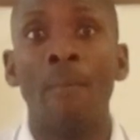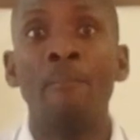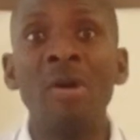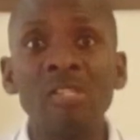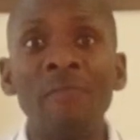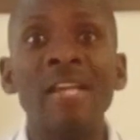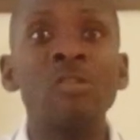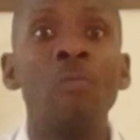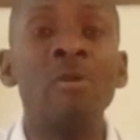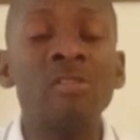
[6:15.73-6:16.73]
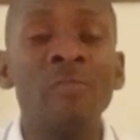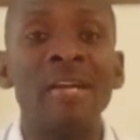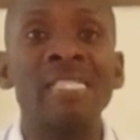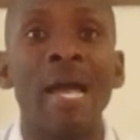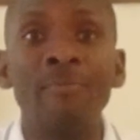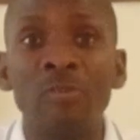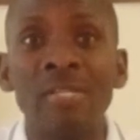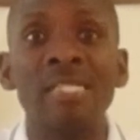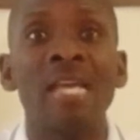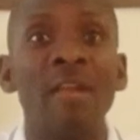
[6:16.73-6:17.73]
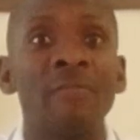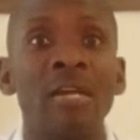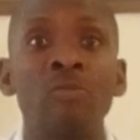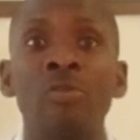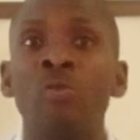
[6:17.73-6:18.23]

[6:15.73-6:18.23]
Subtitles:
Most of us come to these Gulf countries.